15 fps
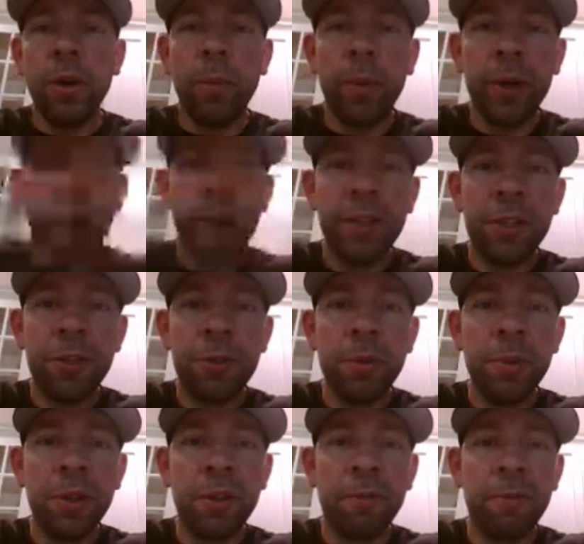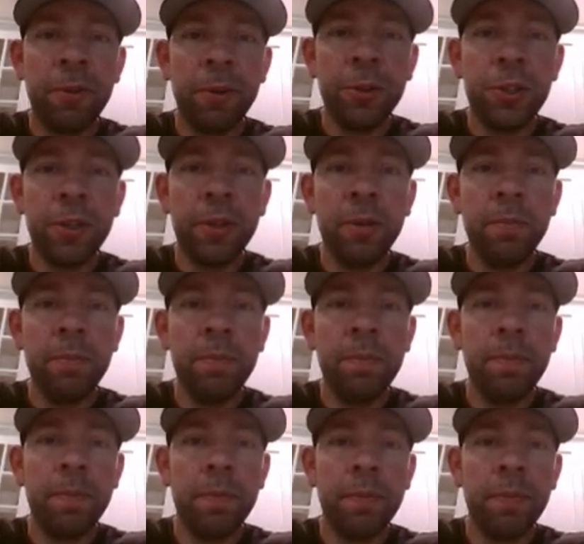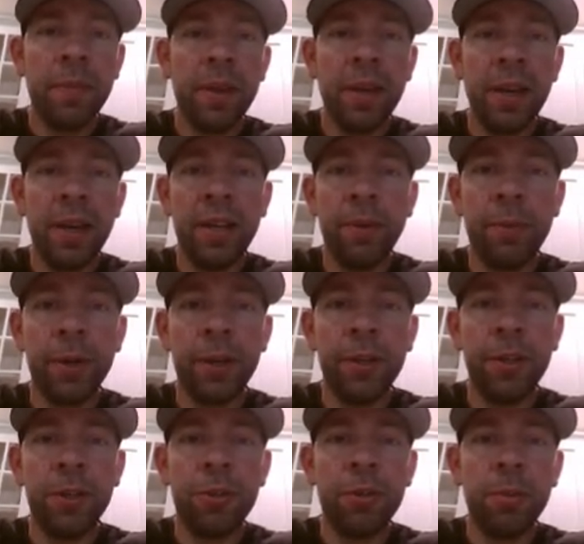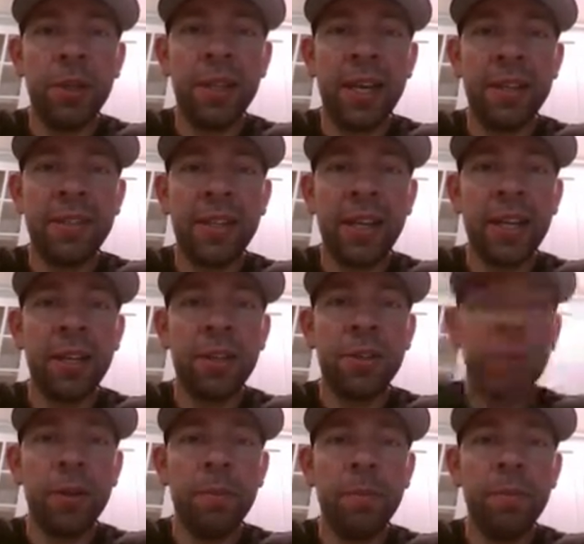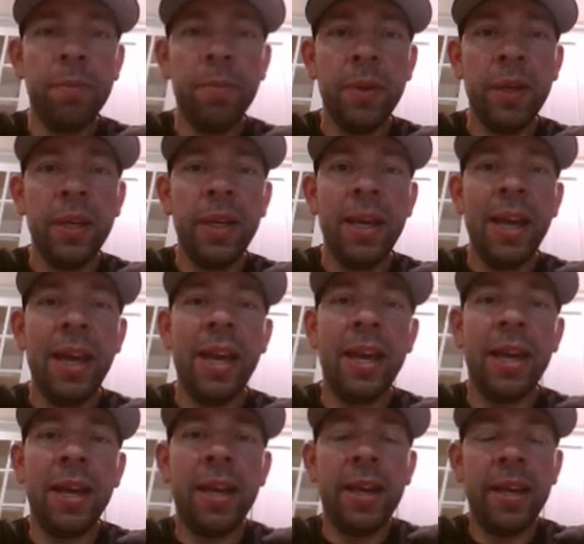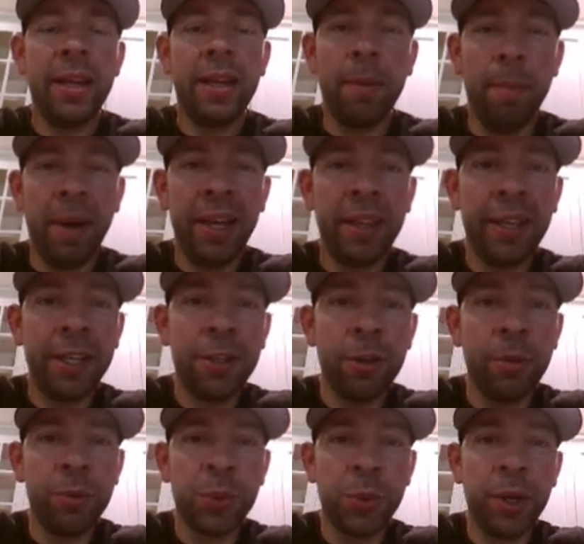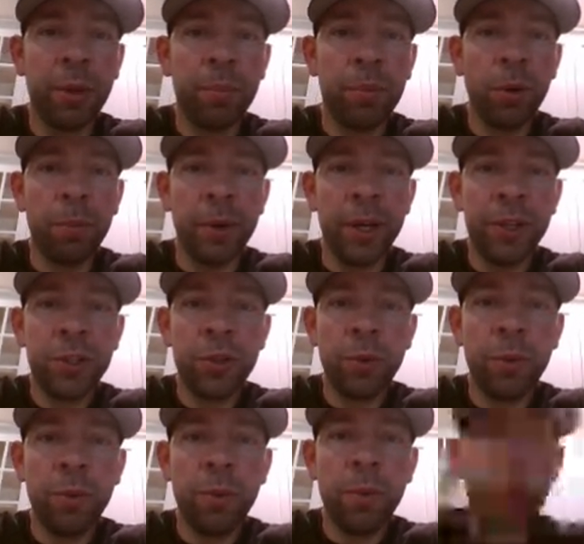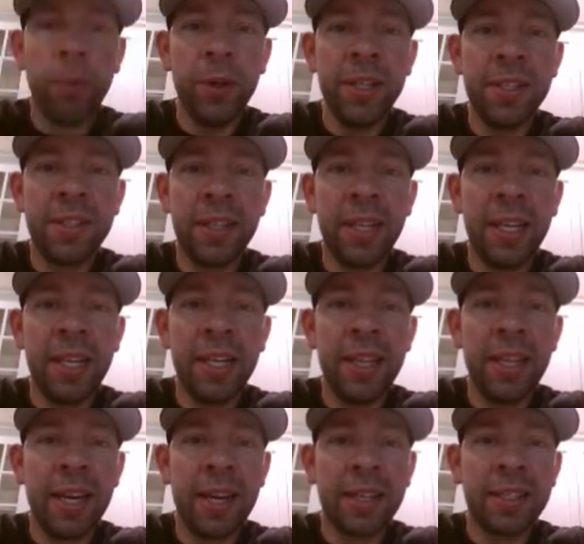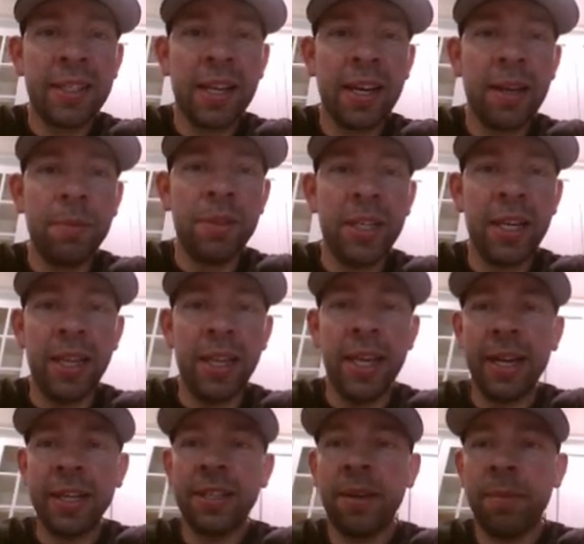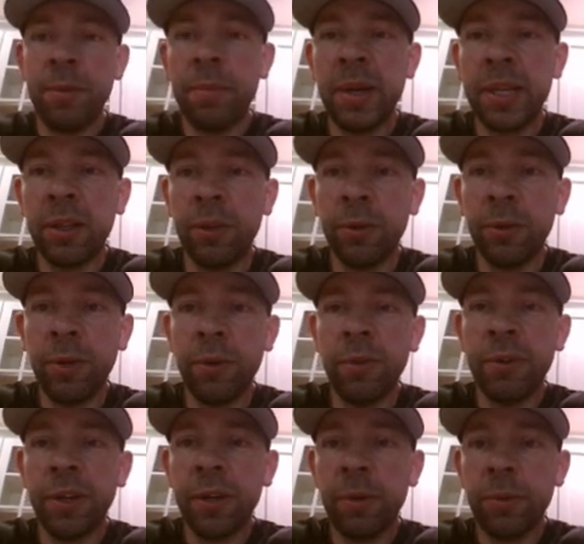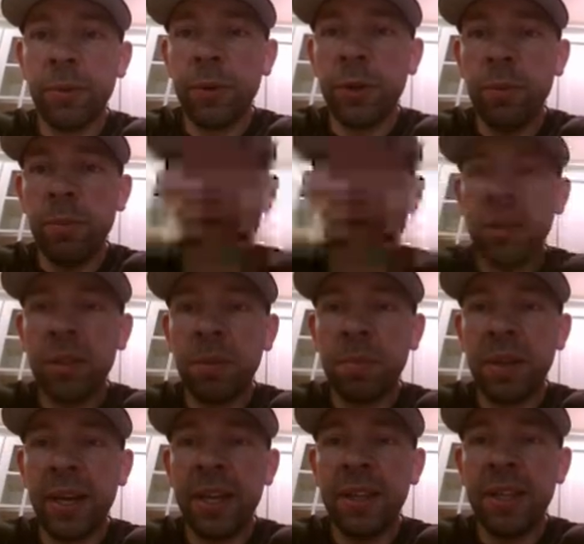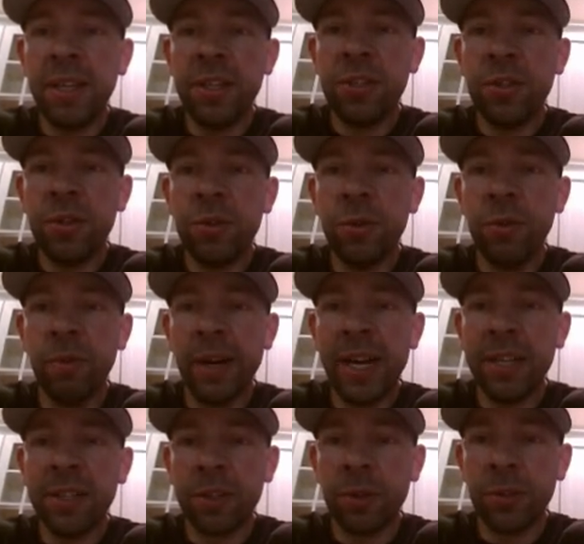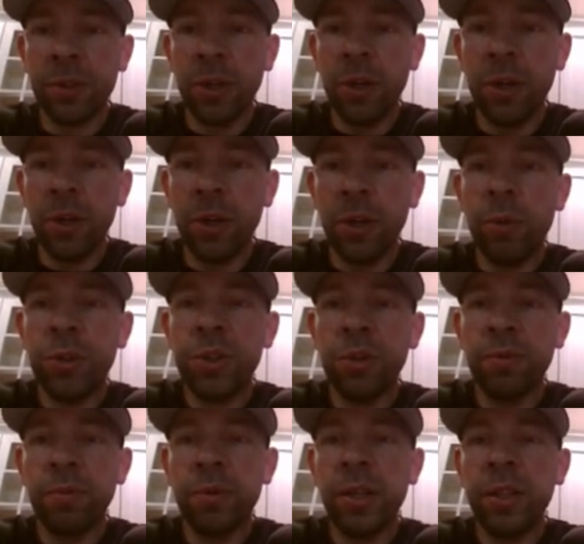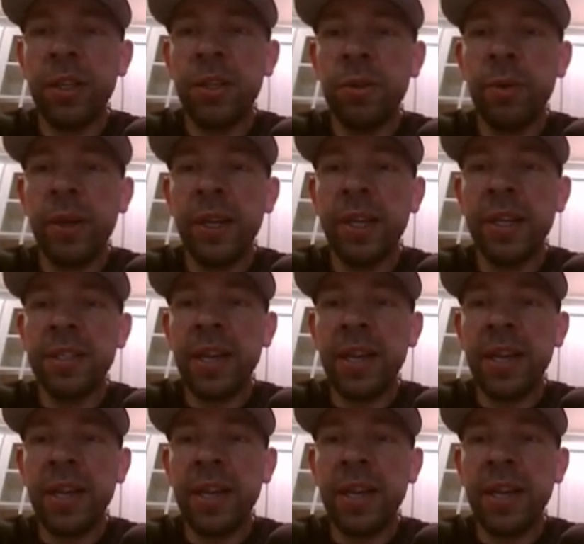we're going to distribute the first term, and then we're going to distribute that second term and combine like terms where appropriate. So what is e to the x times e to the x? I'm going to make a little note over here. When you multiply these two rascals, what you're really doing is